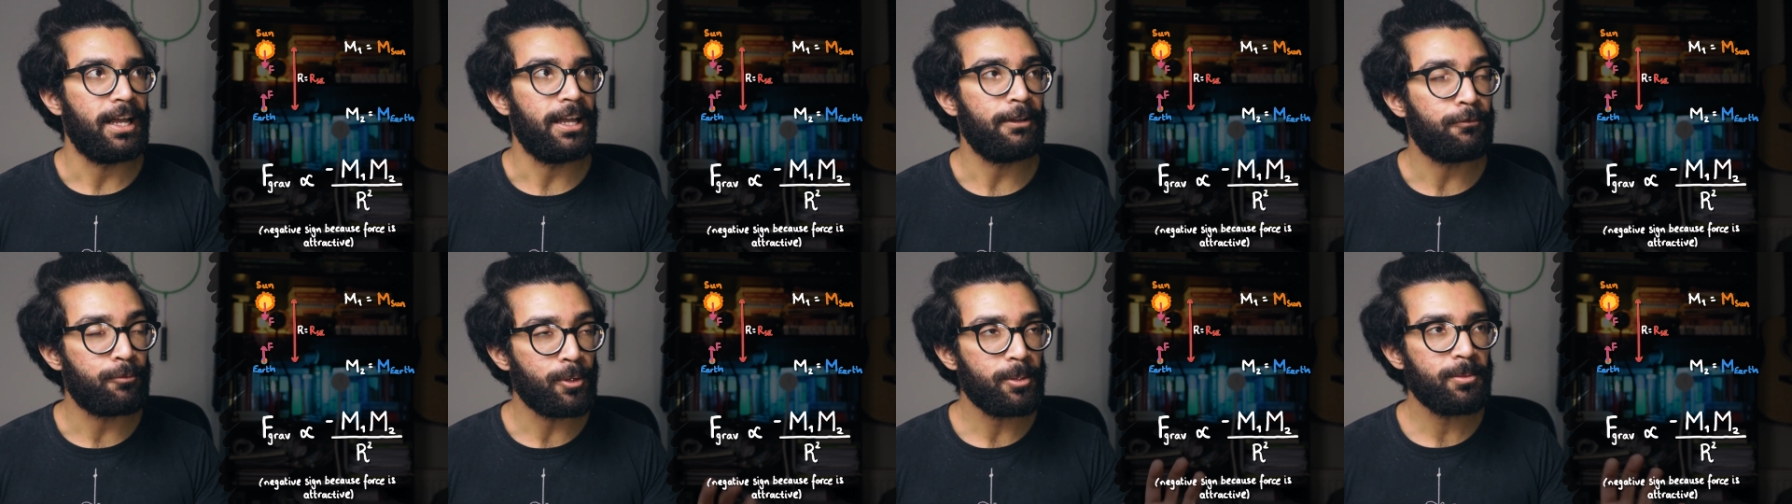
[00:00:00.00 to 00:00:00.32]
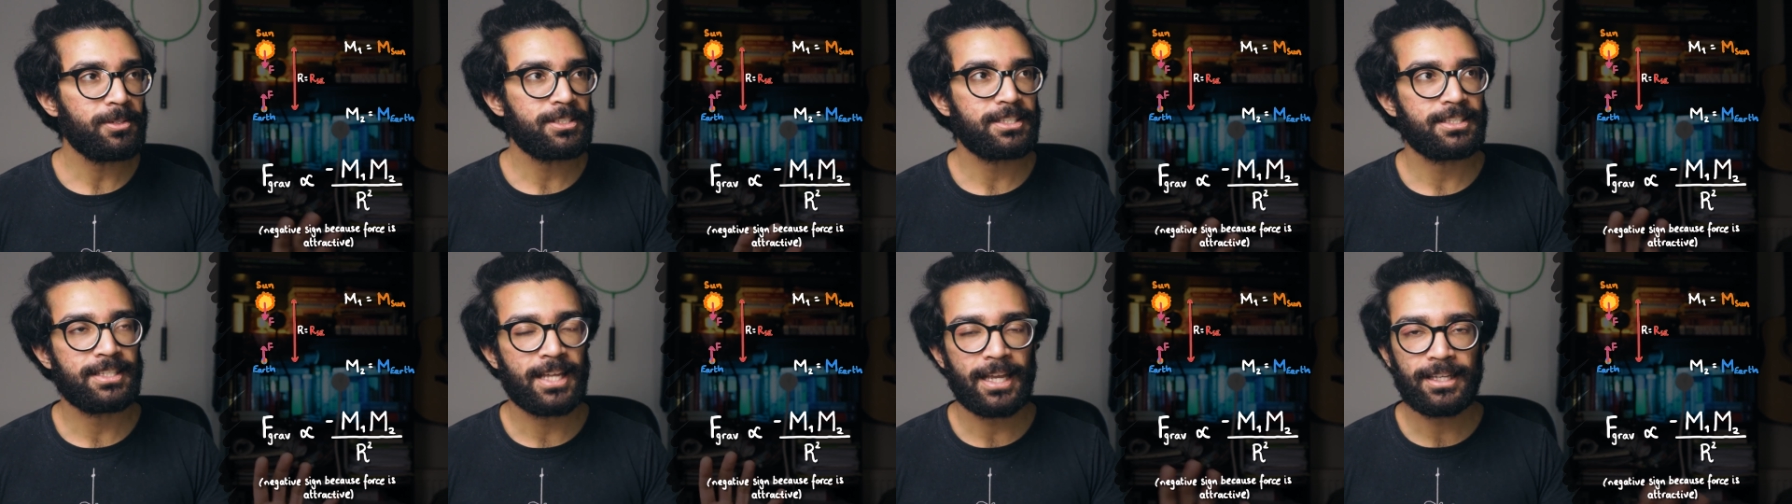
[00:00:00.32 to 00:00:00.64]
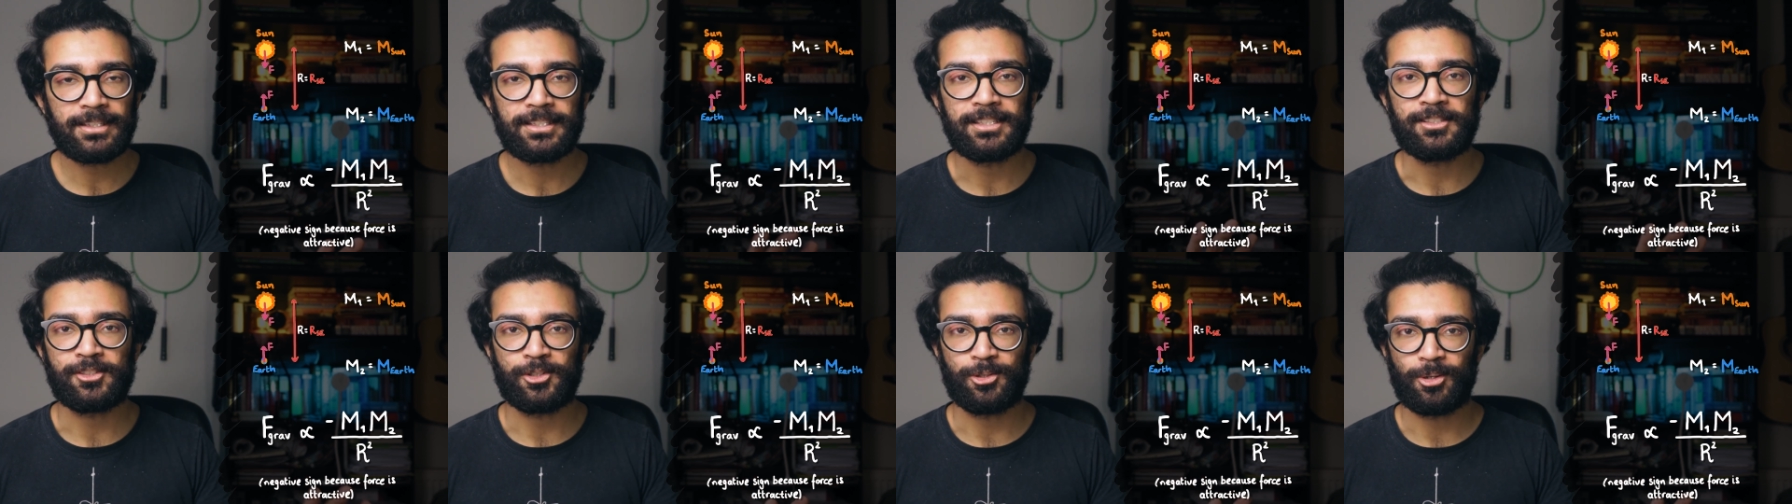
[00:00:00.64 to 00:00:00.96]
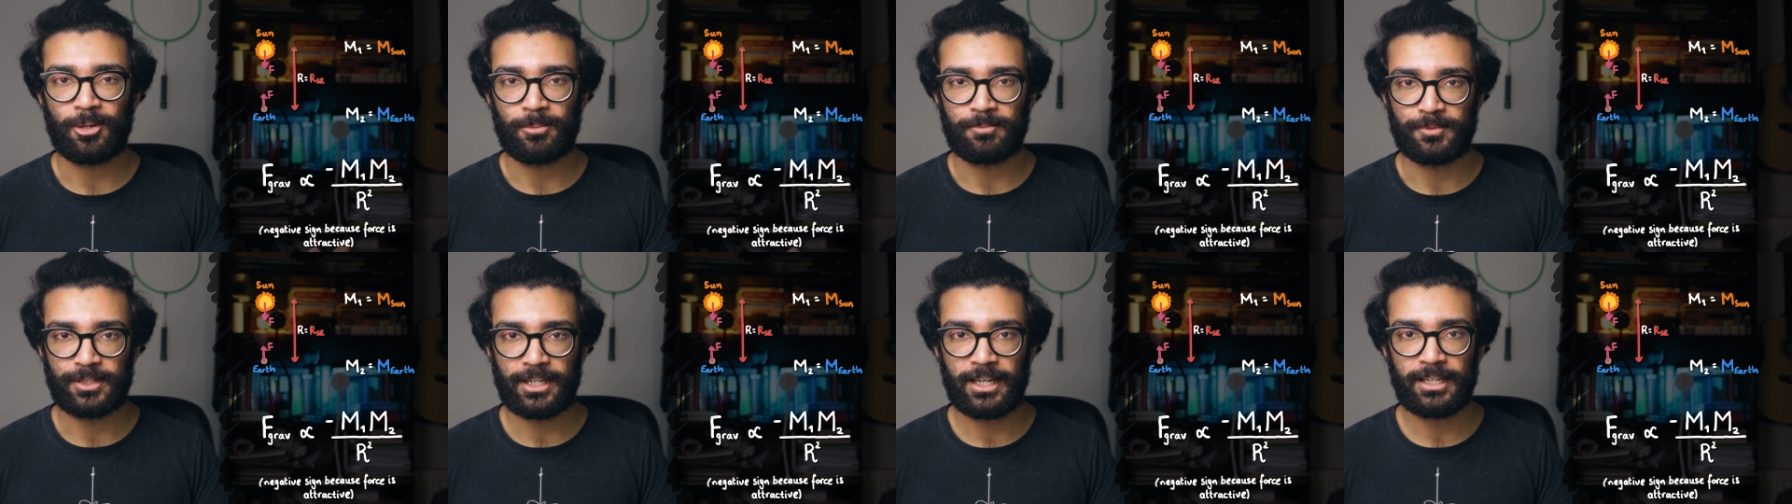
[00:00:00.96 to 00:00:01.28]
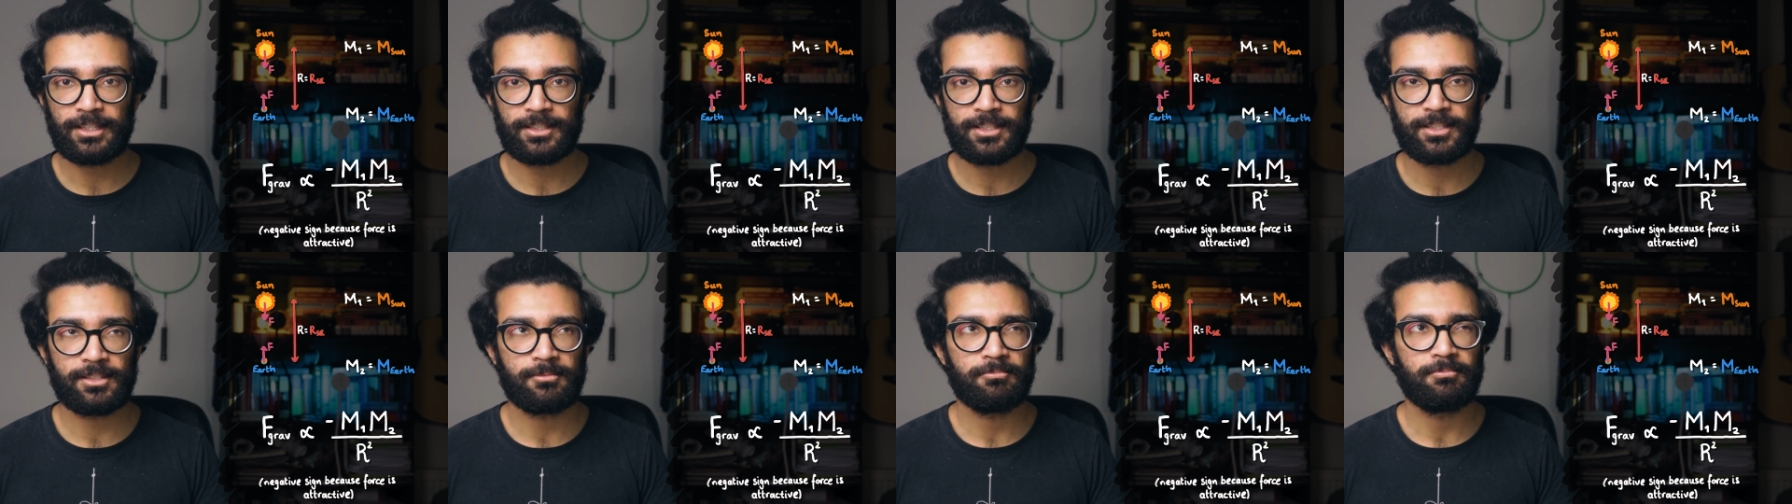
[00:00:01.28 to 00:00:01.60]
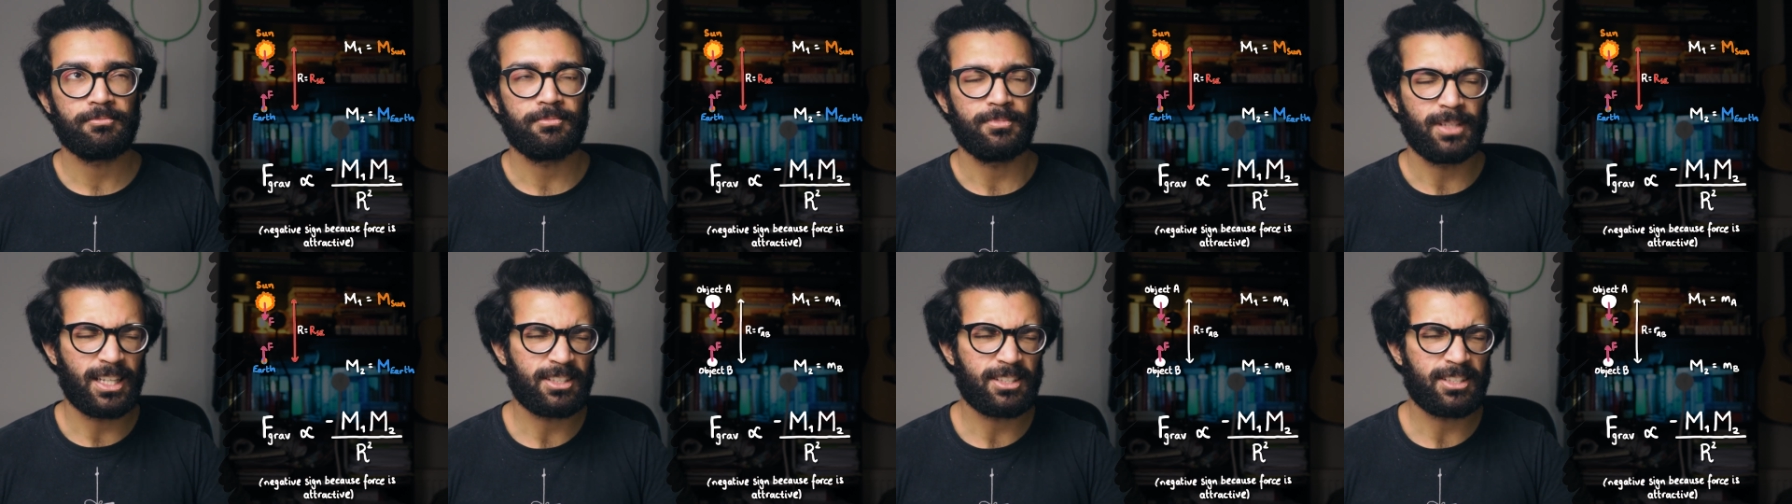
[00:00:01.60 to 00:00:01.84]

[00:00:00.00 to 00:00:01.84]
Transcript: if we were to take these two objects,